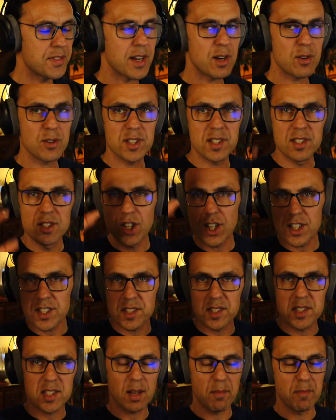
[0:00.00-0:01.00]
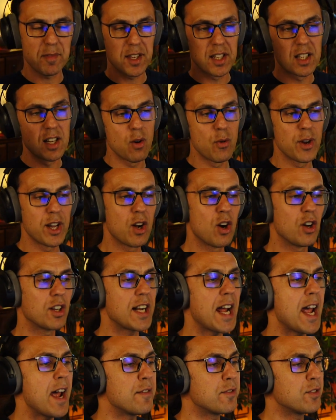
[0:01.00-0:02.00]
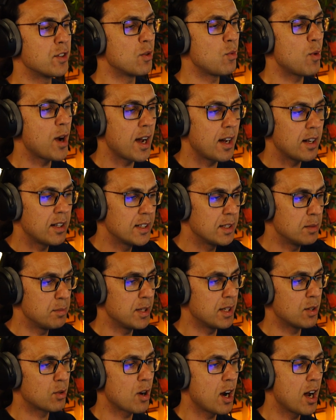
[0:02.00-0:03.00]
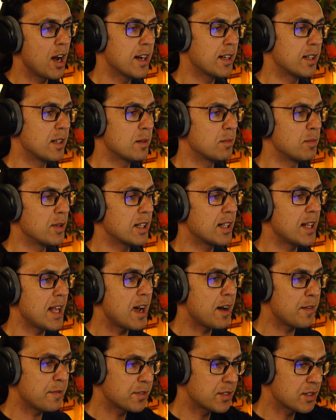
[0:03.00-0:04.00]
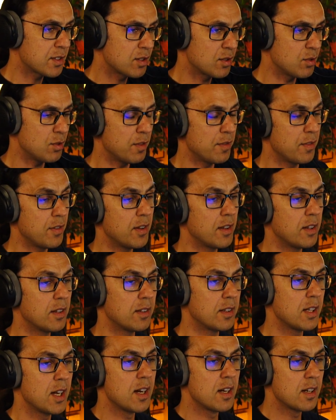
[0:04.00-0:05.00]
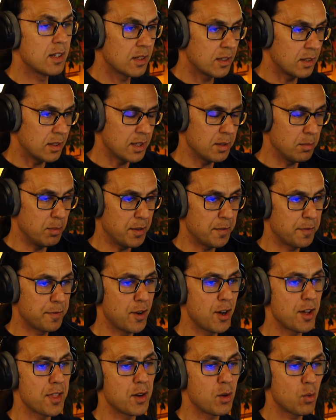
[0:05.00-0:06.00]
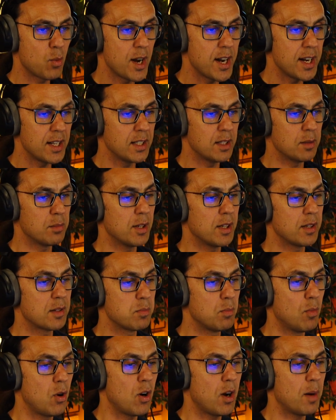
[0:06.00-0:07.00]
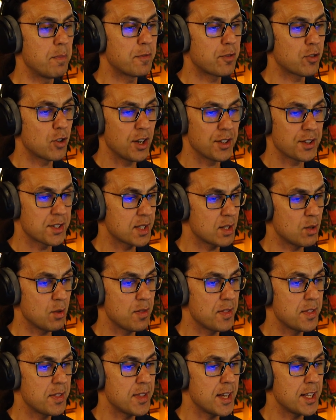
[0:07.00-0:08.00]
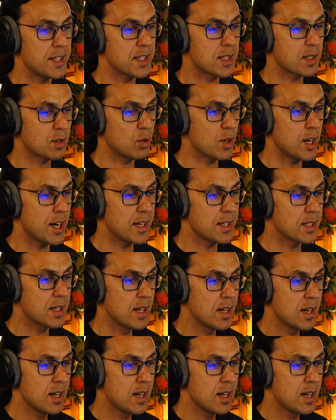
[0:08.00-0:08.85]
There is just something going on everywhere, a little bit right, a little bit left, a little bit further away, a little bit more up front, so that is great.